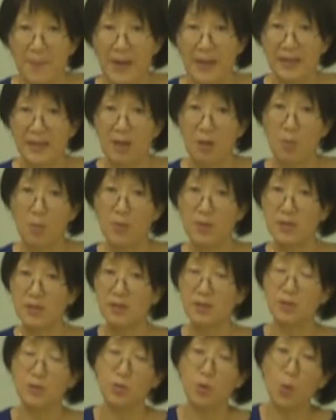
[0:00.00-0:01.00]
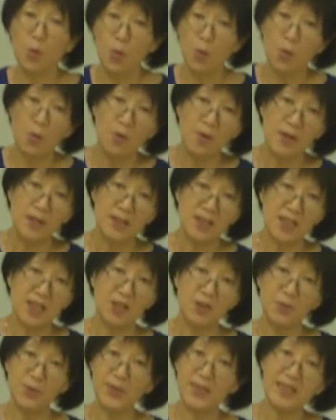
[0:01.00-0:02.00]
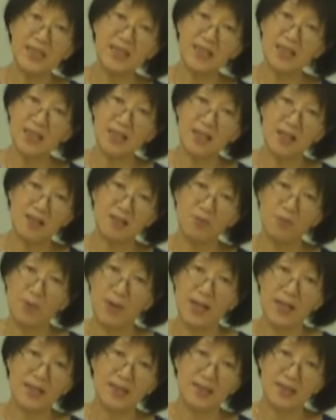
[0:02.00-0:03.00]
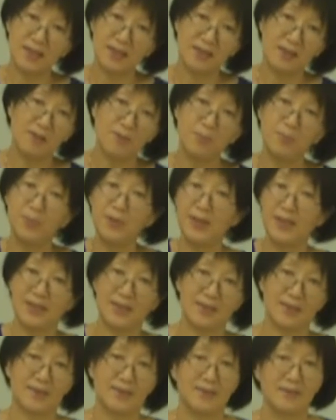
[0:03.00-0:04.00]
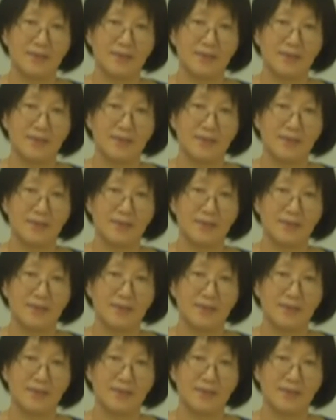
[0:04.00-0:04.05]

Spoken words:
but there was no linguistic conquest of Britain.